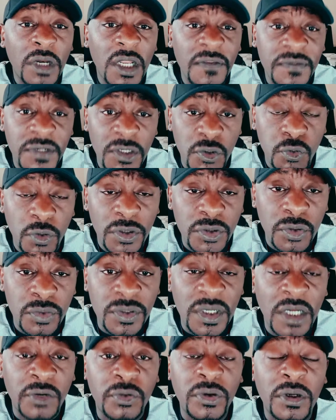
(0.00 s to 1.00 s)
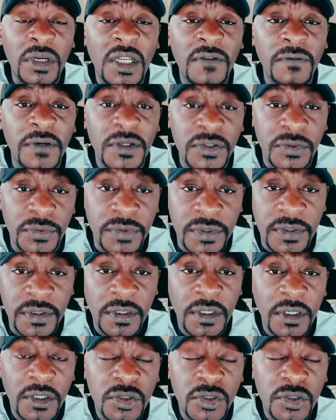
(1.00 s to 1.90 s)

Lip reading: life situations and real life lessons.